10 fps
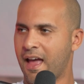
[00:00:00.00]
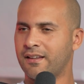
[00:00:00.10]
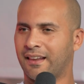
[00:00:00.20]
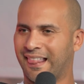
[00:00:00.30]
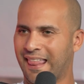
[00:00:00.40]
a
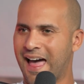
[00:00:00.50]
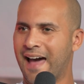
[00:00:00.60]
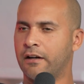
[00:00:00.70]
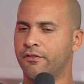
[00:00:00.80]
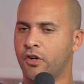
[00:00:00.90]

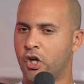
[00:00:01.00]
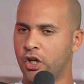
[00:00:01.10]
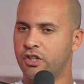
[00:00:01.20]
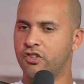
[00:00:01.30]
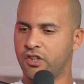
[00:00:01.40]
lot of
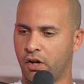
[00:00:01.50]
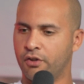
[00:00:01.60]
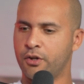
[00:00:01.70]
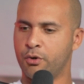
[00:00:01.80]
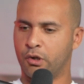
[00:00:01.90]
good skills
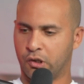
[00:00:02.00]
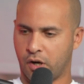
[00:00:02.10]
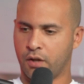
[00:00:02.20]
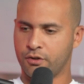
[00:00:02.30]
that you can learn on the